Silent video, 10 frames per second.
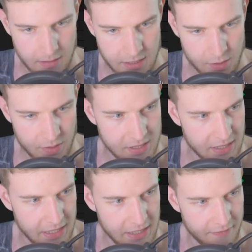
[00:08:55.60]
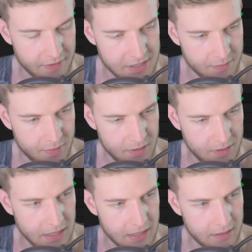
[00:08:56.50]
This was invisible
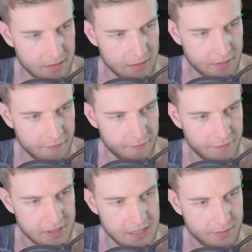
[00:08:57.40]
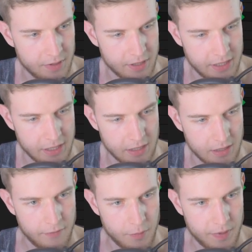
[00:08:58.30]
and it turned visible here.
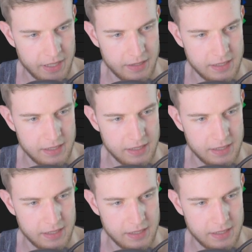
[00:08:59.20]
If you play